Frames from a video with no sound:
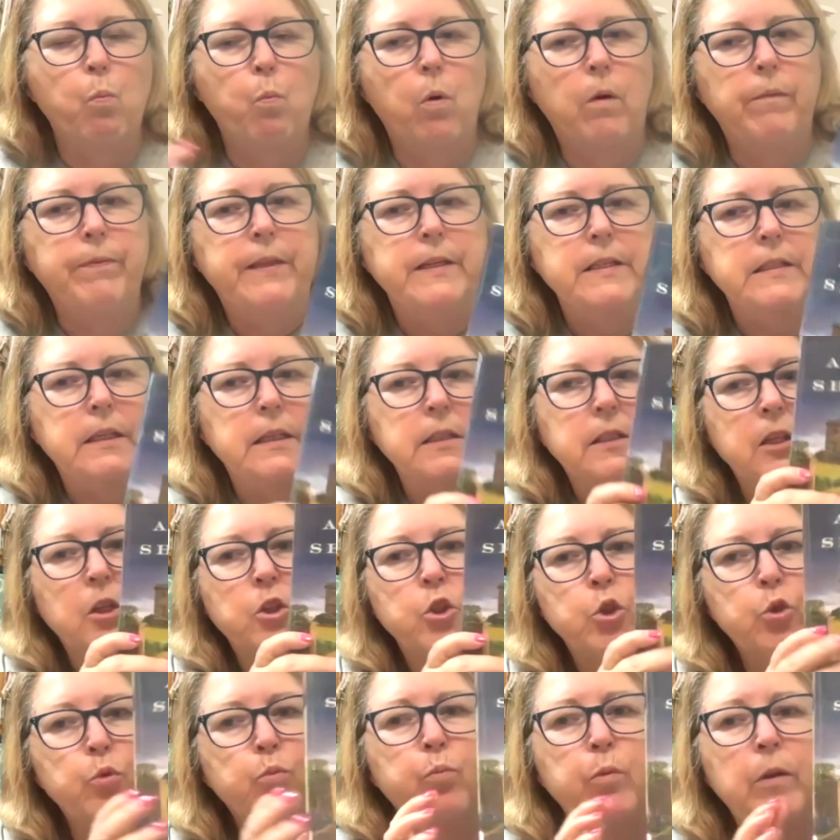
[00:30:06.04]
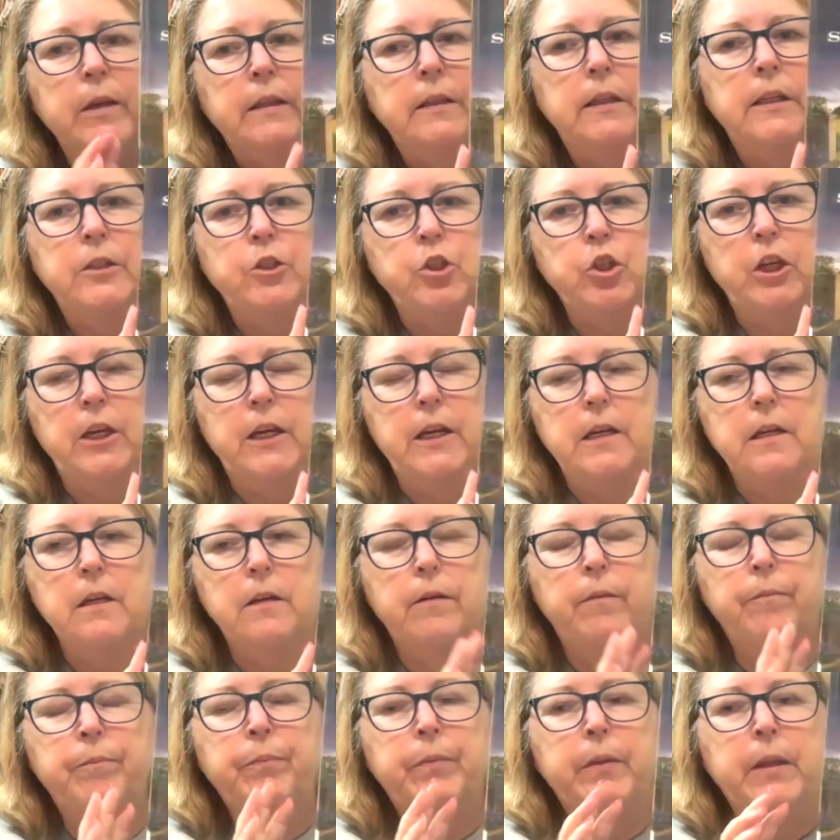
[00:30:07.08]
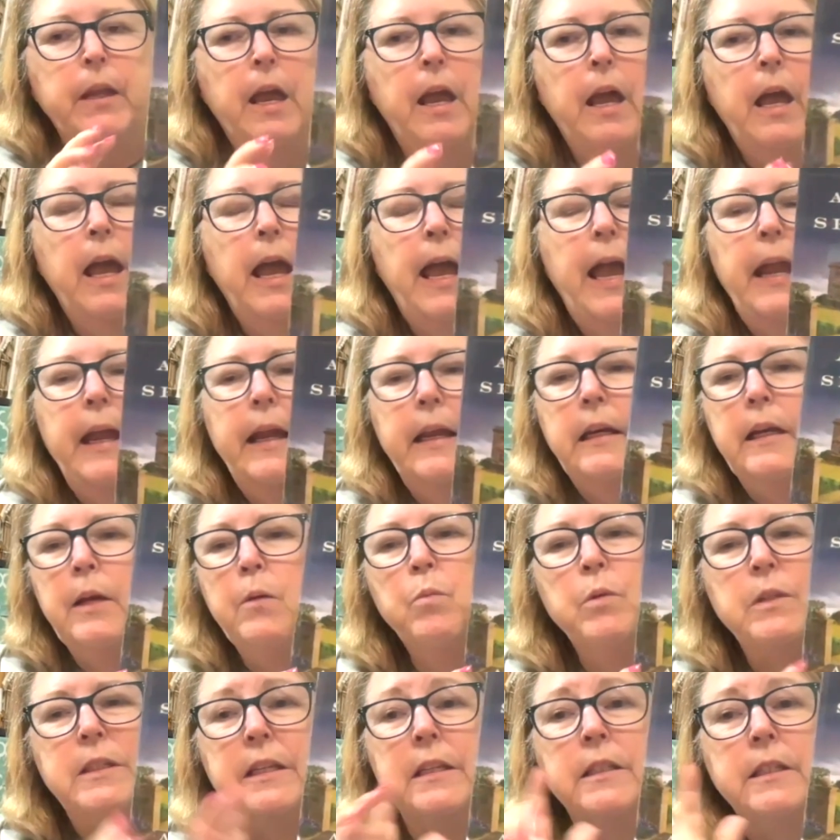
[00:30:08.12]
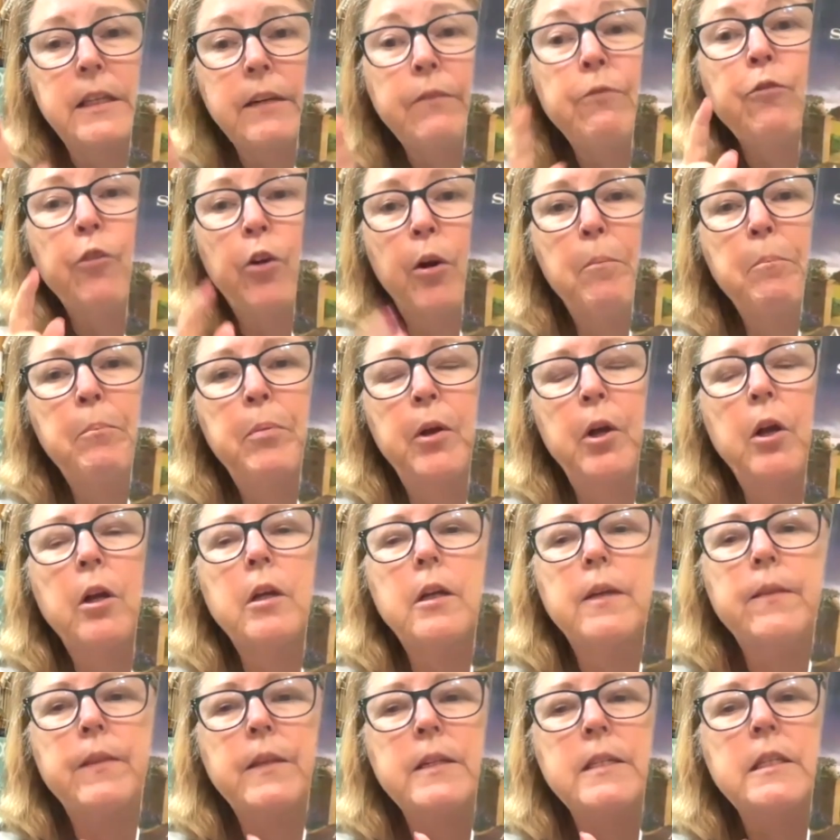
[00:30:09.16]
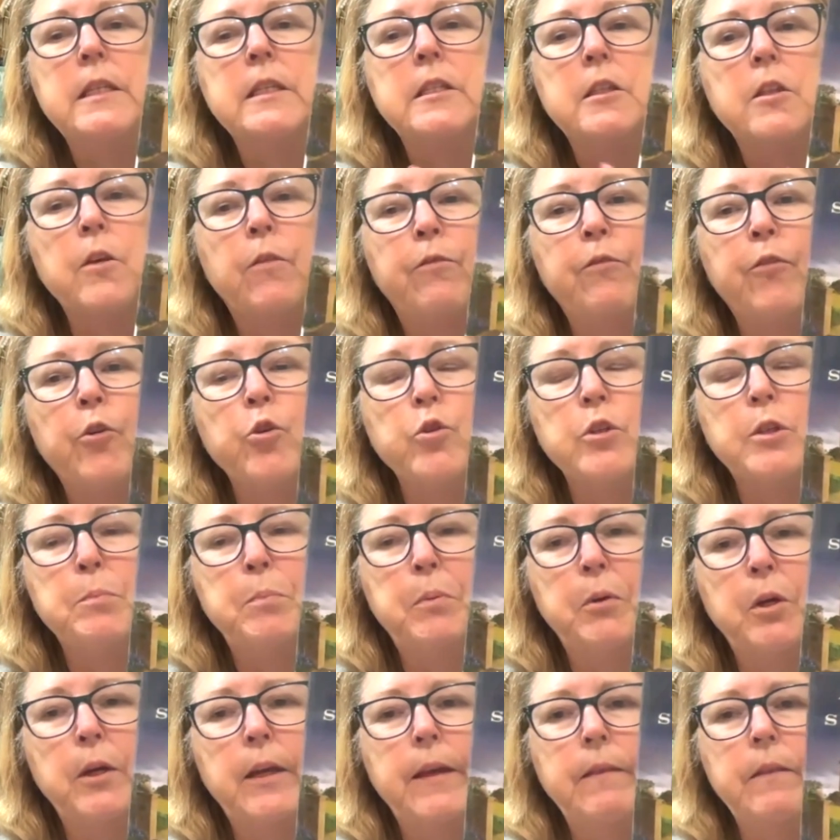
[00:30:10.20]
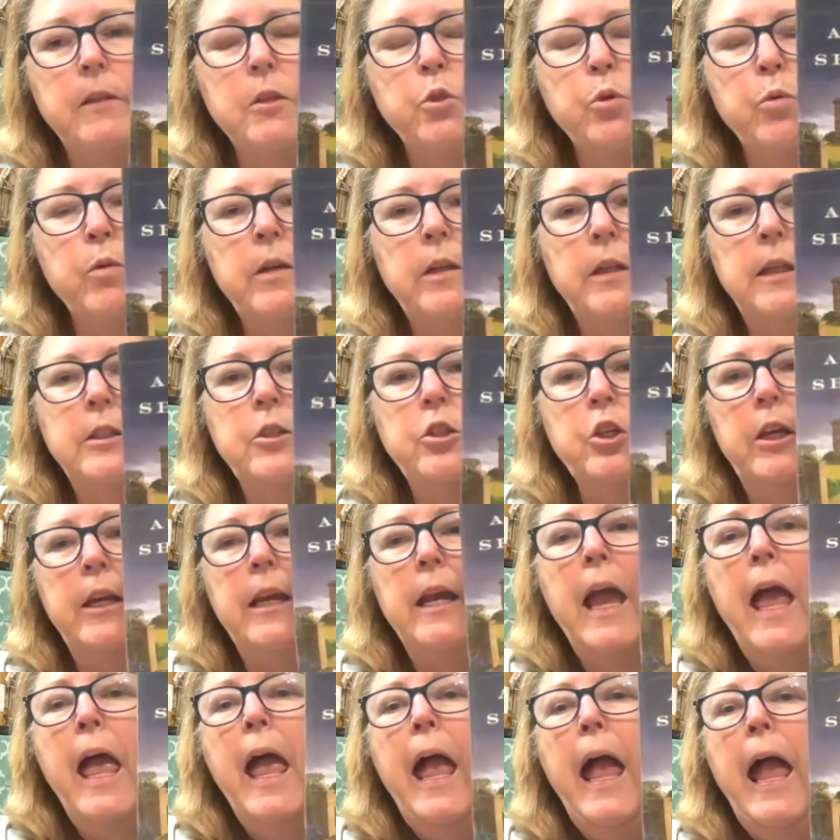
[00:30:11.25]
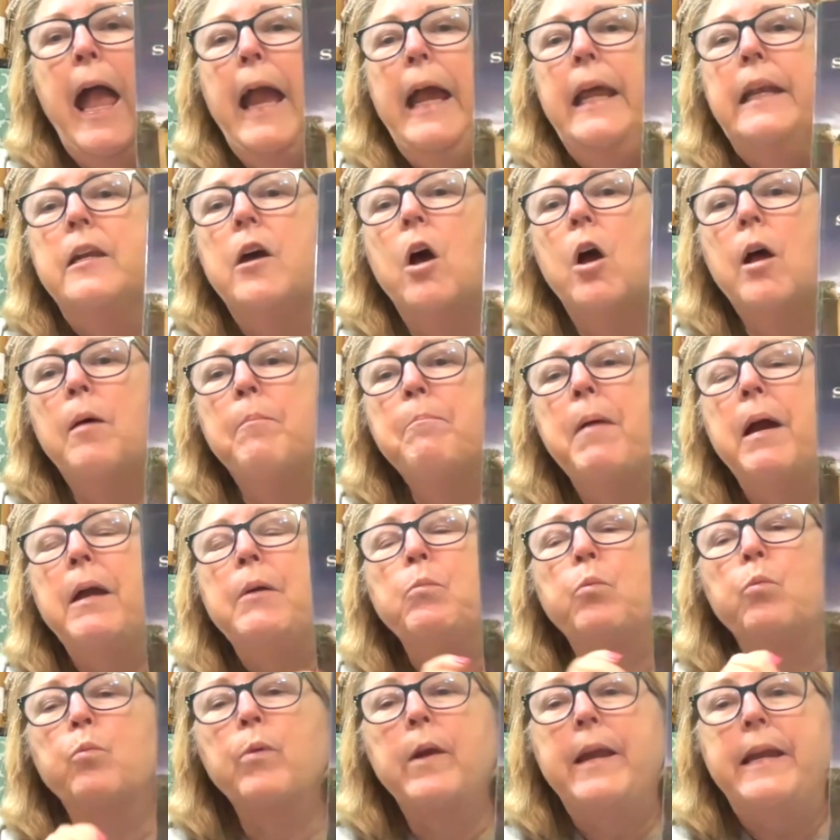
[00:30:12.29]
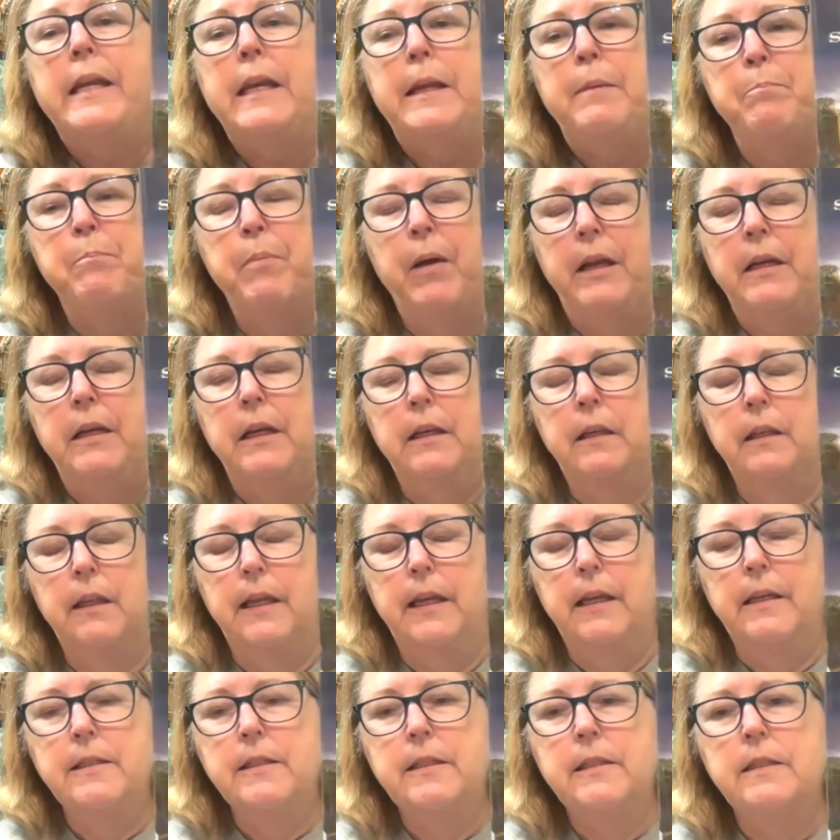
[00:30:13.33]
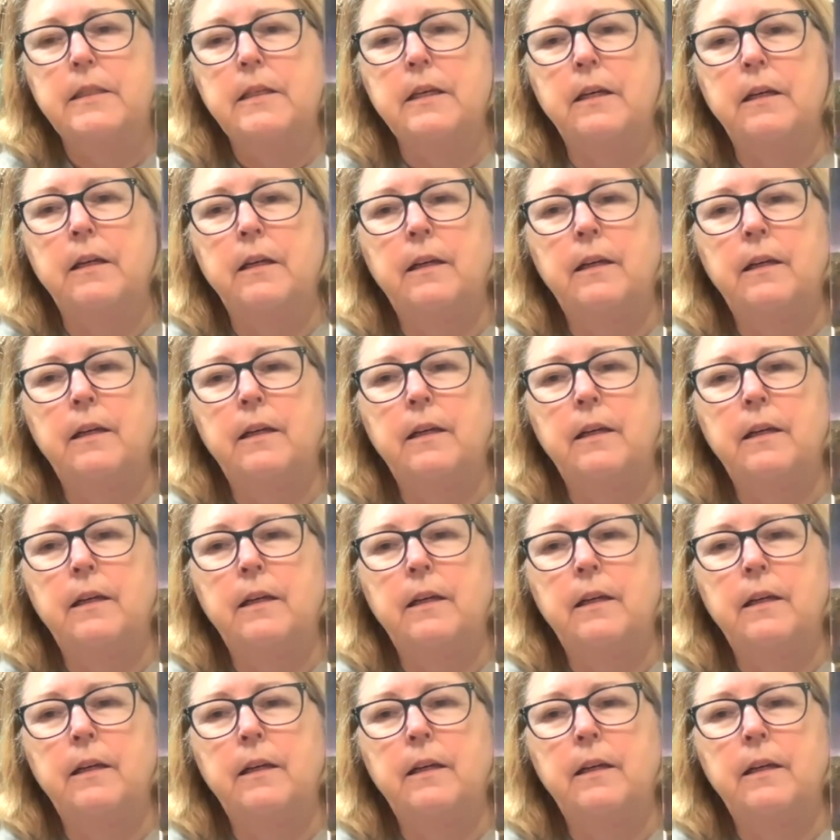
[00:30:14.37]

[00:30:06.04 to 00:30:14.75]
this is a trilogy. and it was a different book. This is the first book in the trilogy. And on my reading bucket list,